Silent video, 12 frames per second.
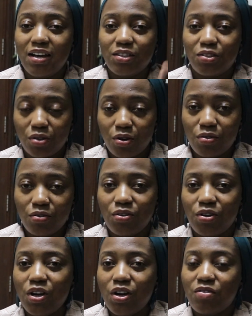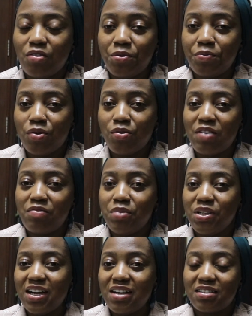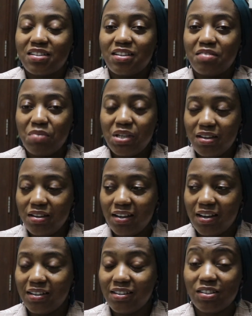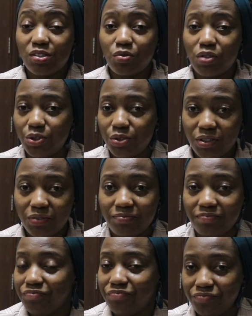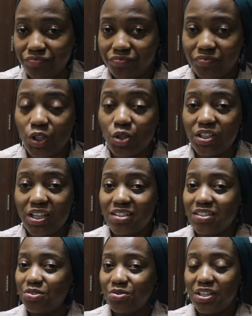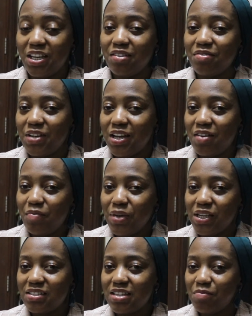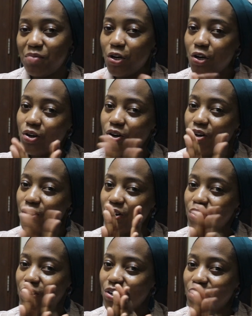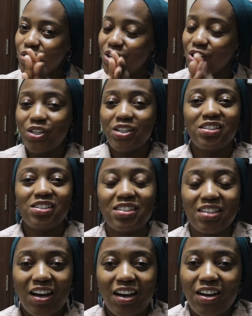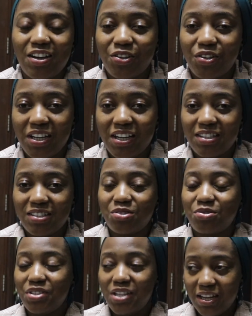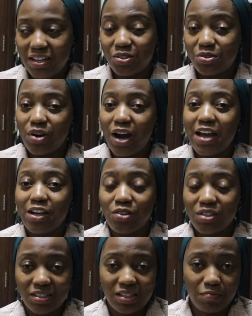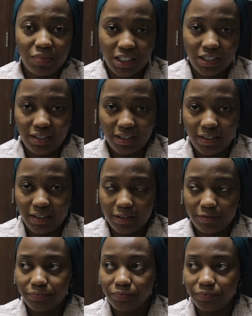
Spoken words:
So for people who have been asking me this question, your day is today. Make some noise, your day is today. So I got some technique.